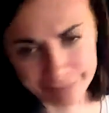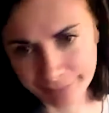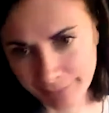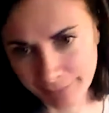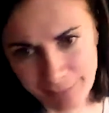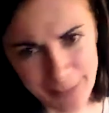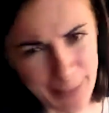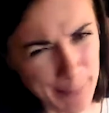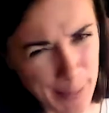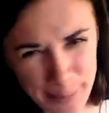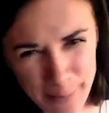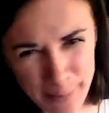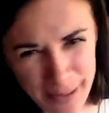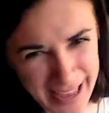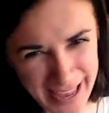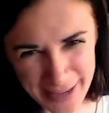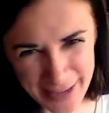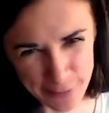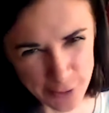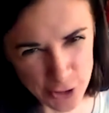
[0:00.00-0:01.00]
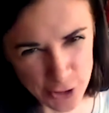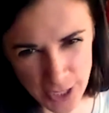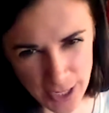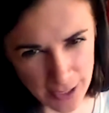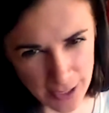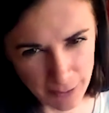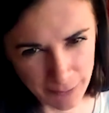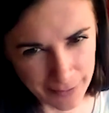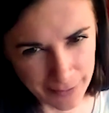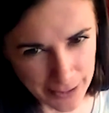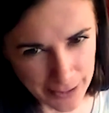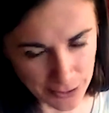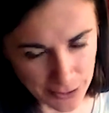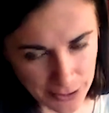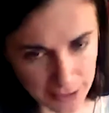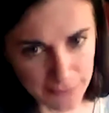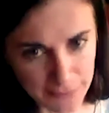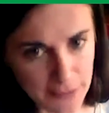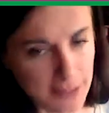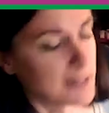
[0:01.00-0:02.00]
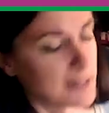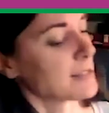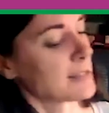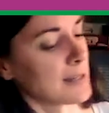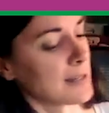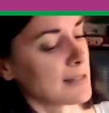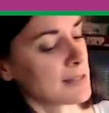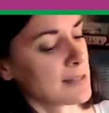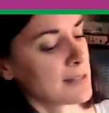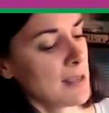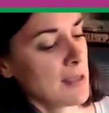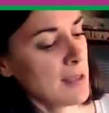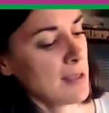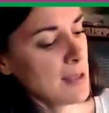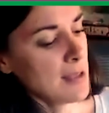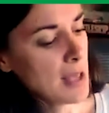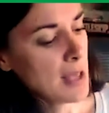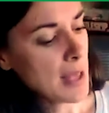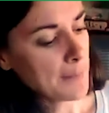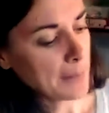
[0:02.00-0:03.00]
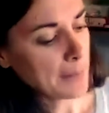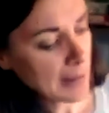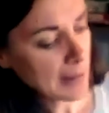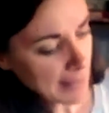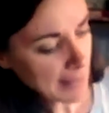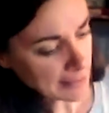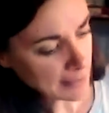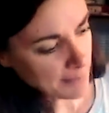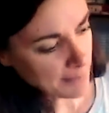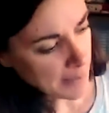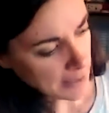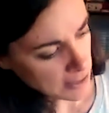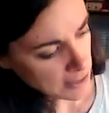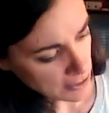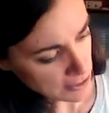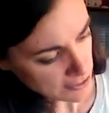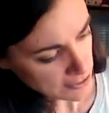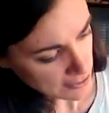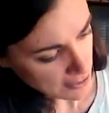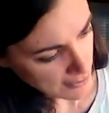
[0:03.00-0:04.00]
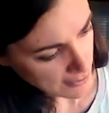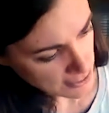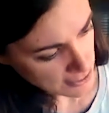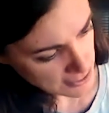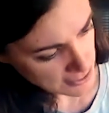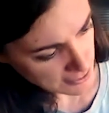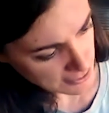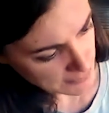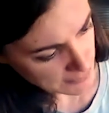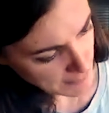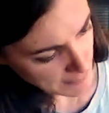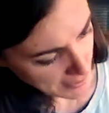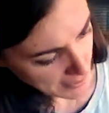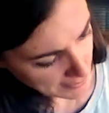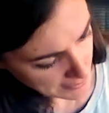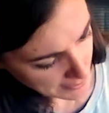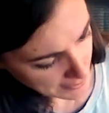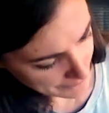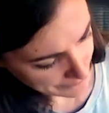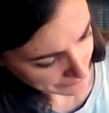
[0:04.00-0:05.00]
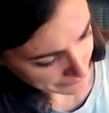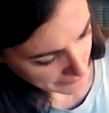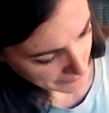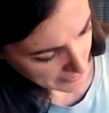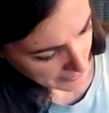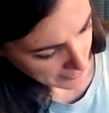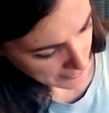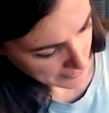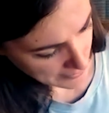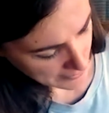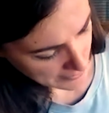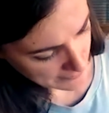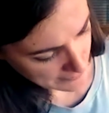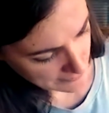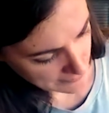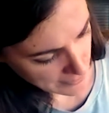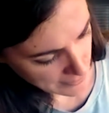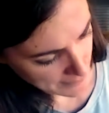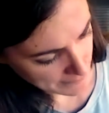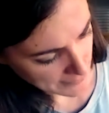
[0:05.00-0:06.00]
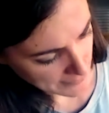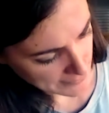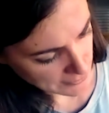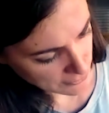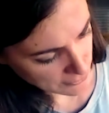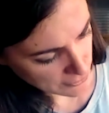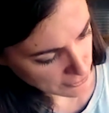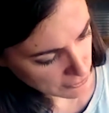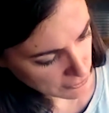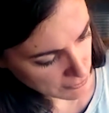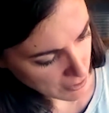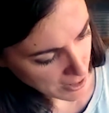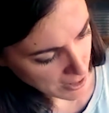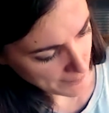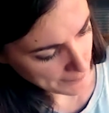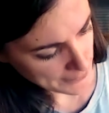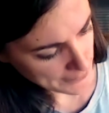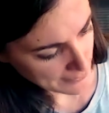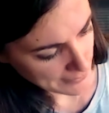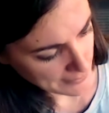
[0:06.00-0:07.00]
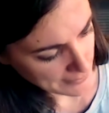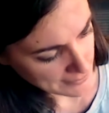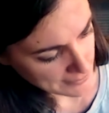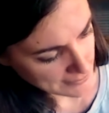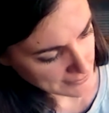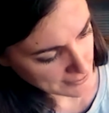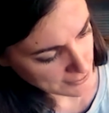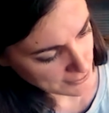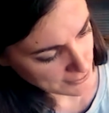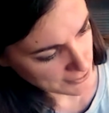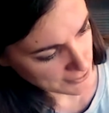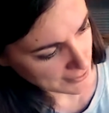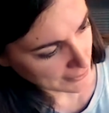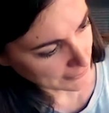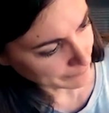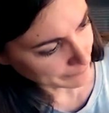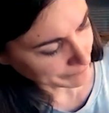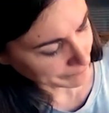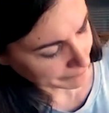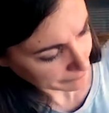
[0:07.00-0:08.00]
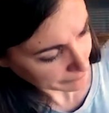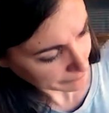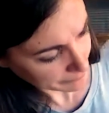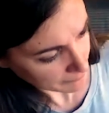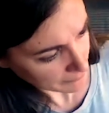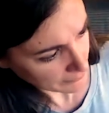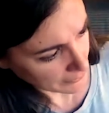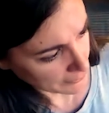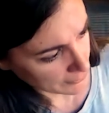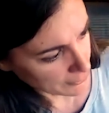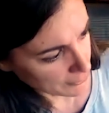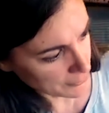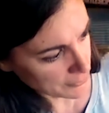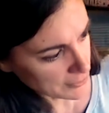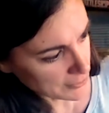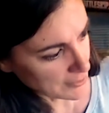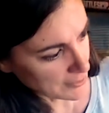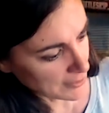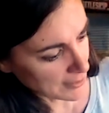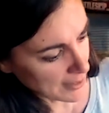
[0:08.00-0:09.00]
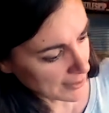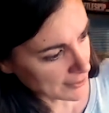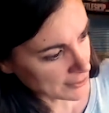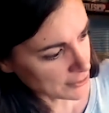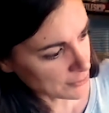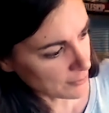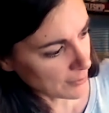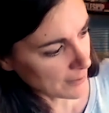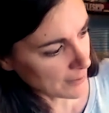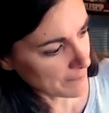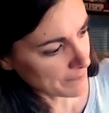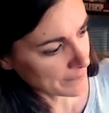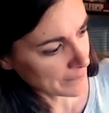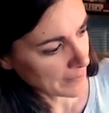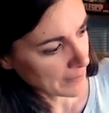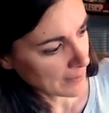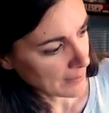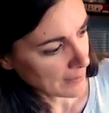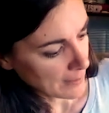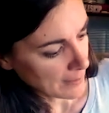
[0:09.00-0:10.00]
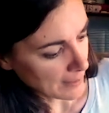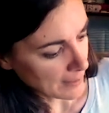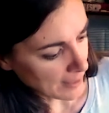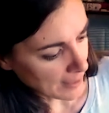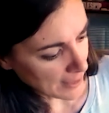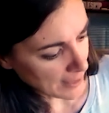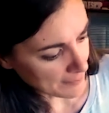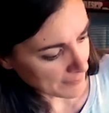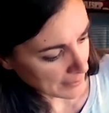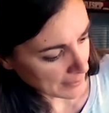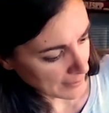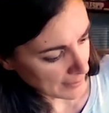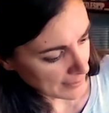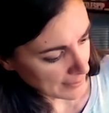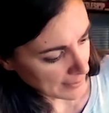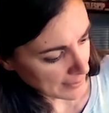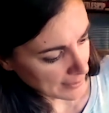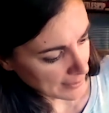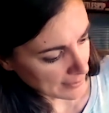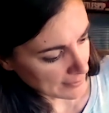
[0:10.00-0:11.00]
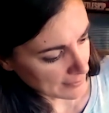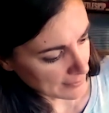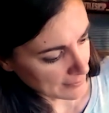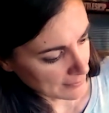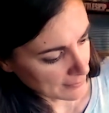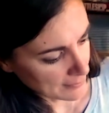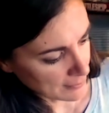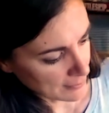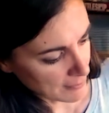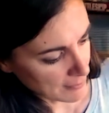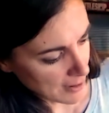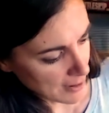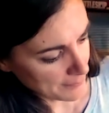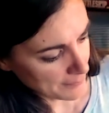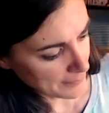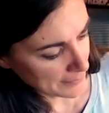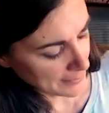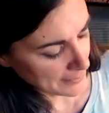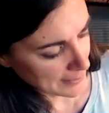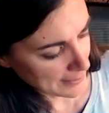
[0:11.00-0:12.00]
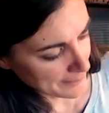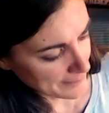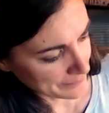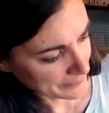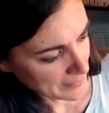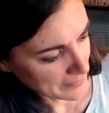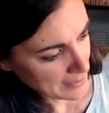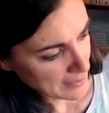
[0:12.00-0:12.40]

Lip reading: Maybe my hand was shaking when I took it, for instance. But I like the picture, so I just expanded it, and I hit, yep, that's a good crop. So I hit scissors there. It goes to the next one, and I hit crop again.